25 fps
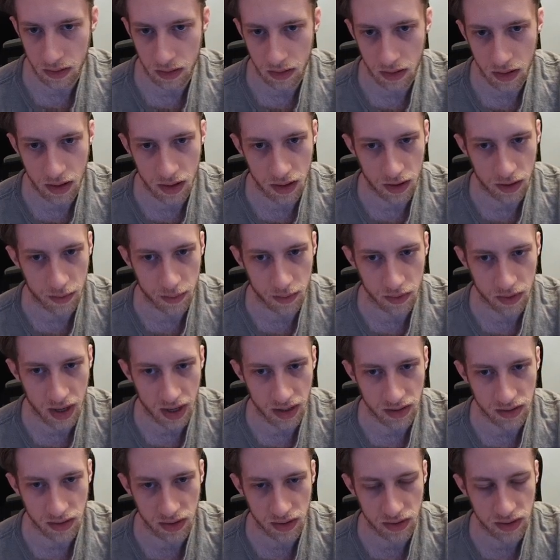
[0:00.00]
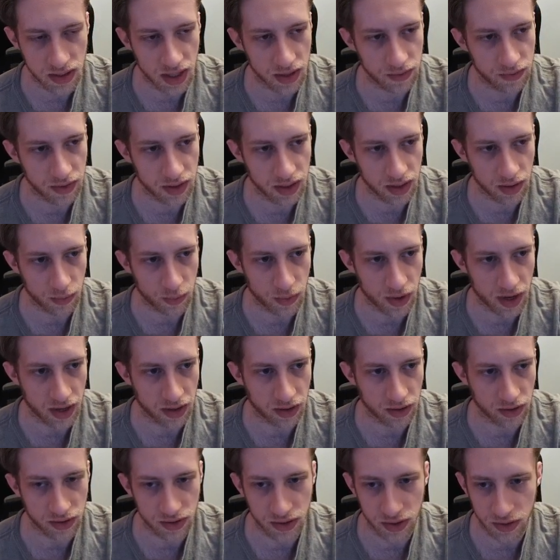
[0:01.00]
Okay, so there's definitely a reg
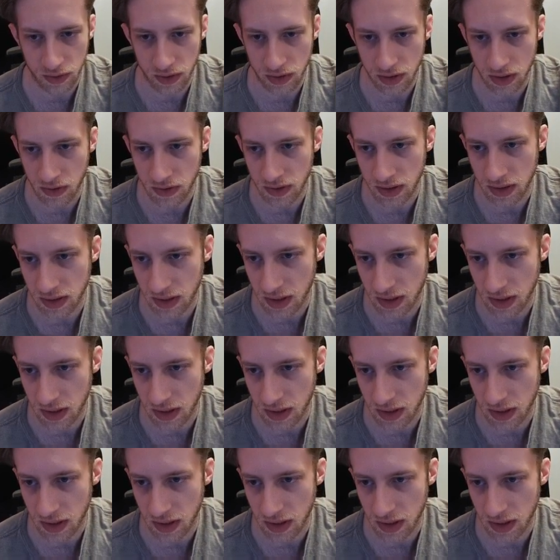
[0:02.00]
or two using